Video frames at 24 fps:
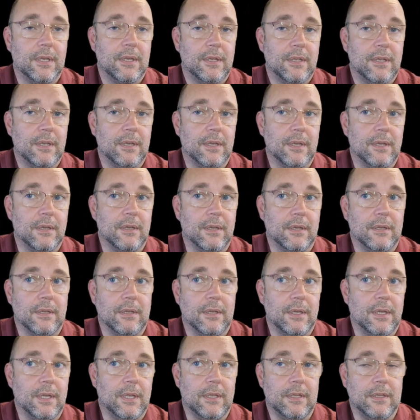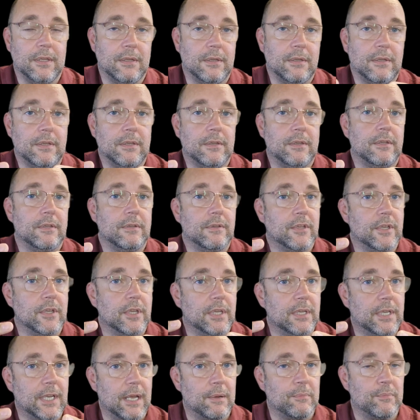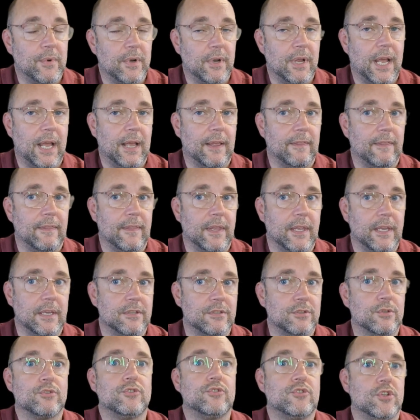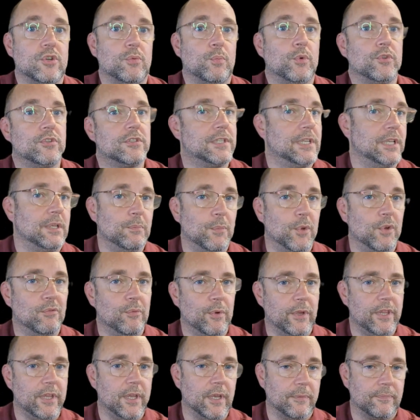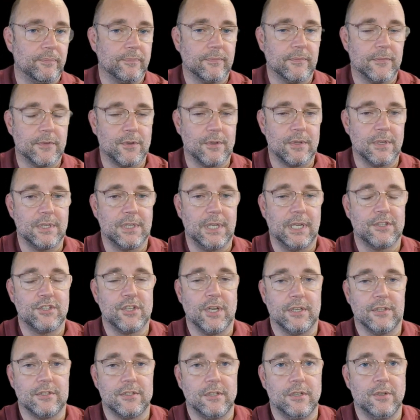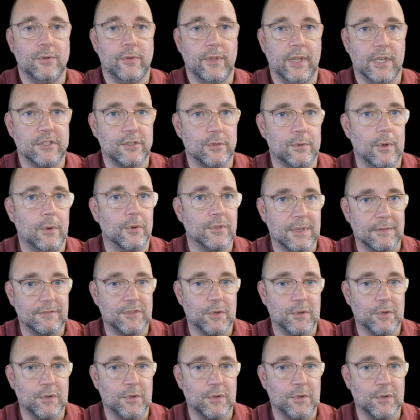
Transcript: the camera and the suction tube would still move with you, so there's less chance of doing that, so you always have